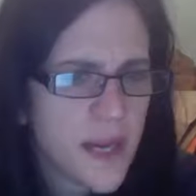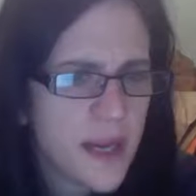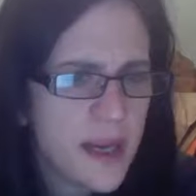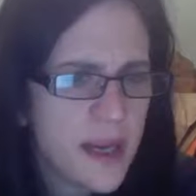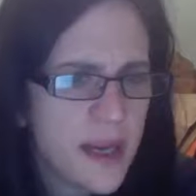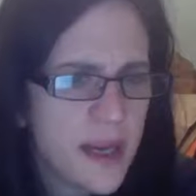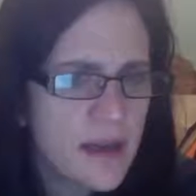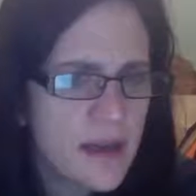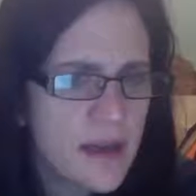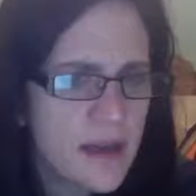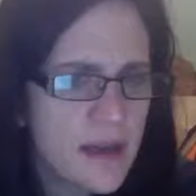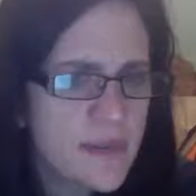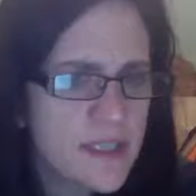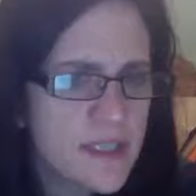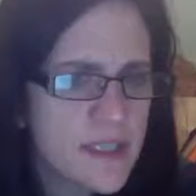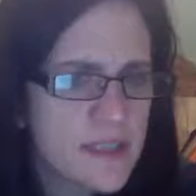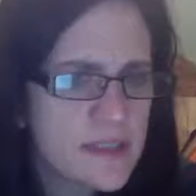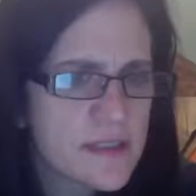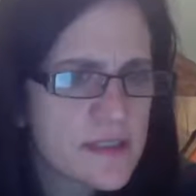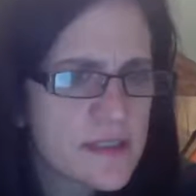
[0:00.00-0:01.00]

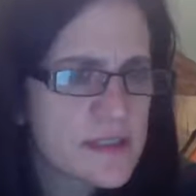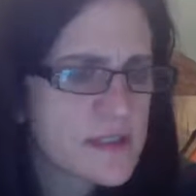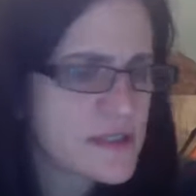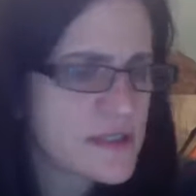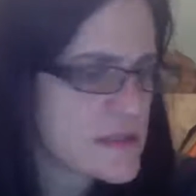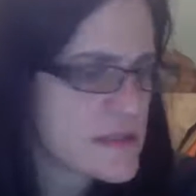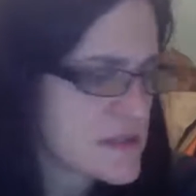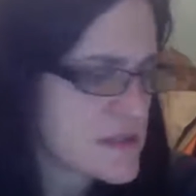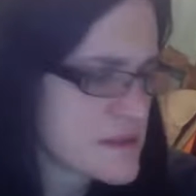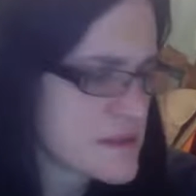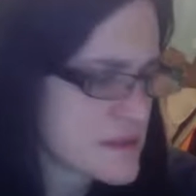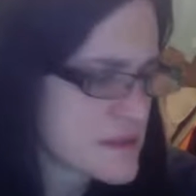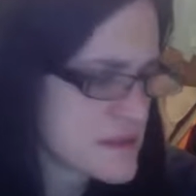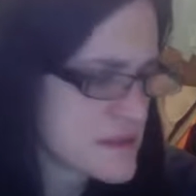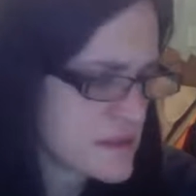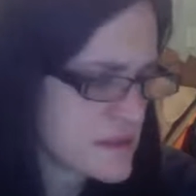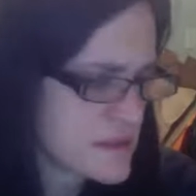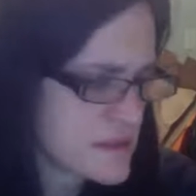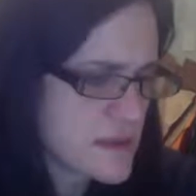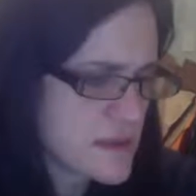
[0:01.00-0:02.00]
confidence,
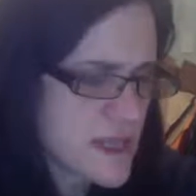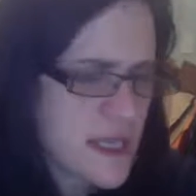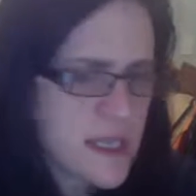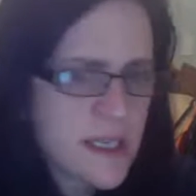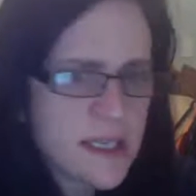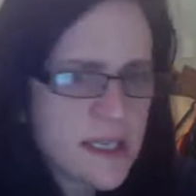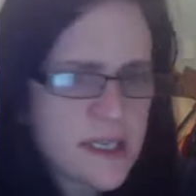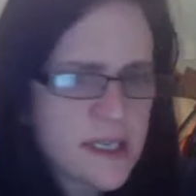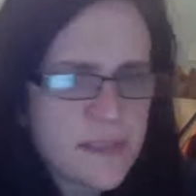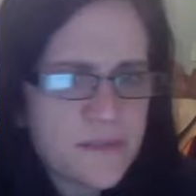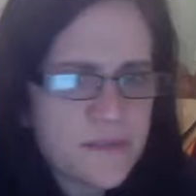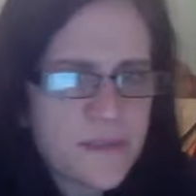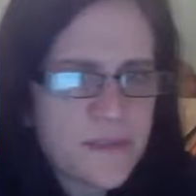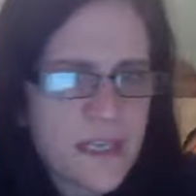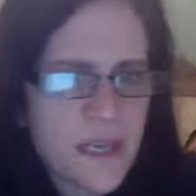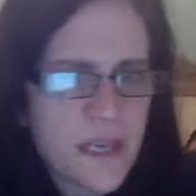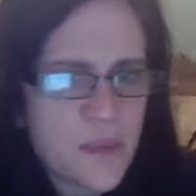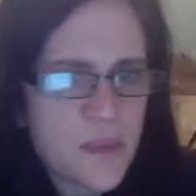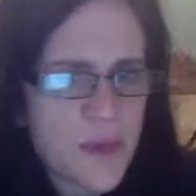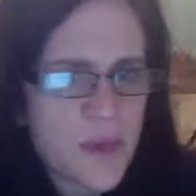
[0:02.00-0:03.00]
I got a different
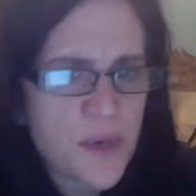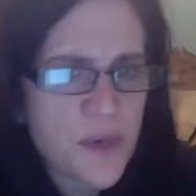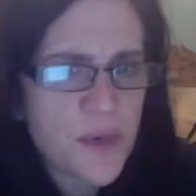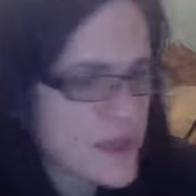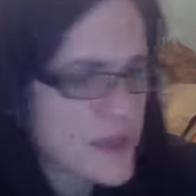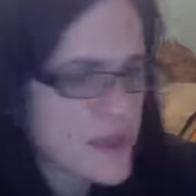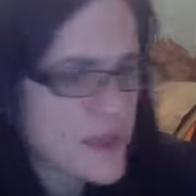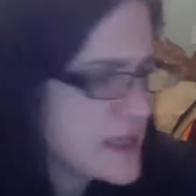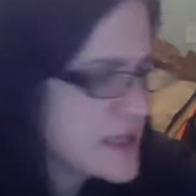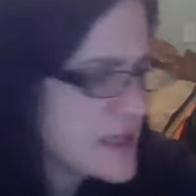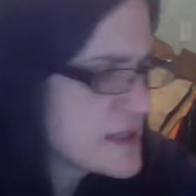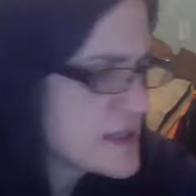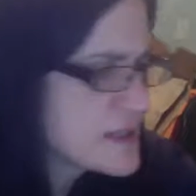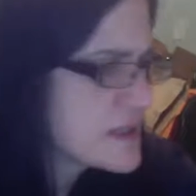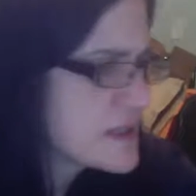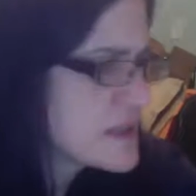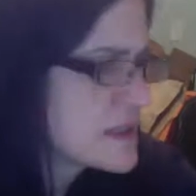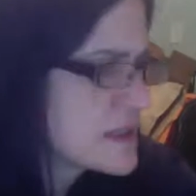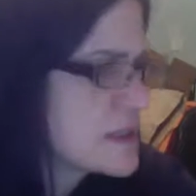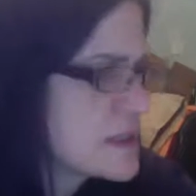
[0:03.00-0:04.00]
number than the answer.